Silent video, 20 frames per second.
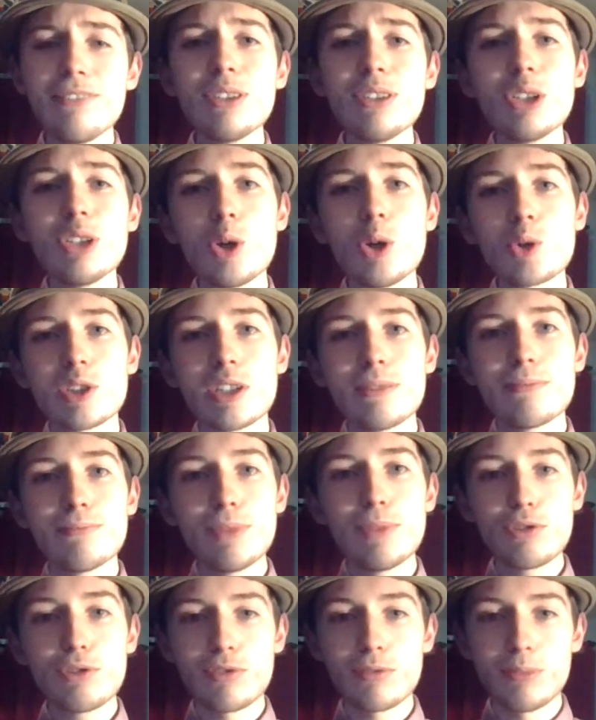Knows I'm
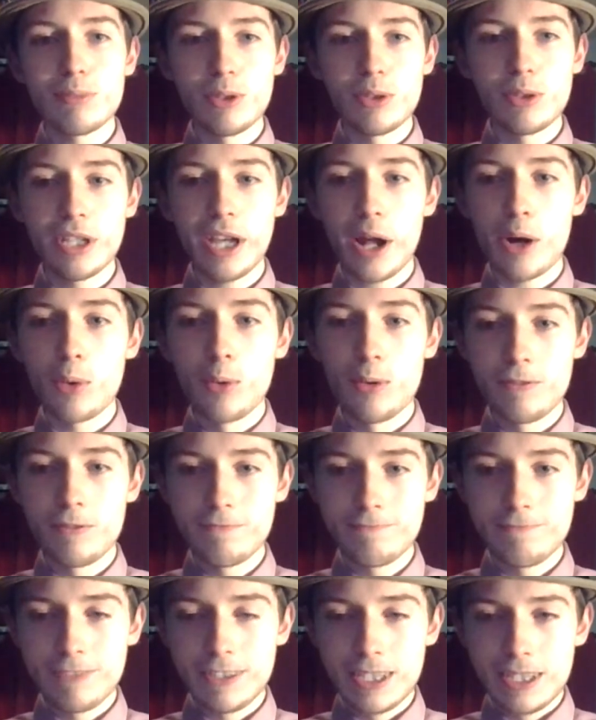Miserable Now.
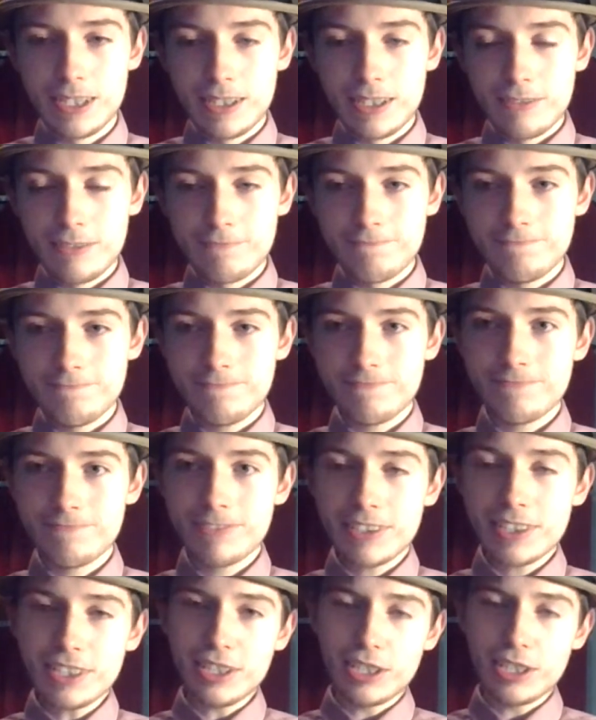You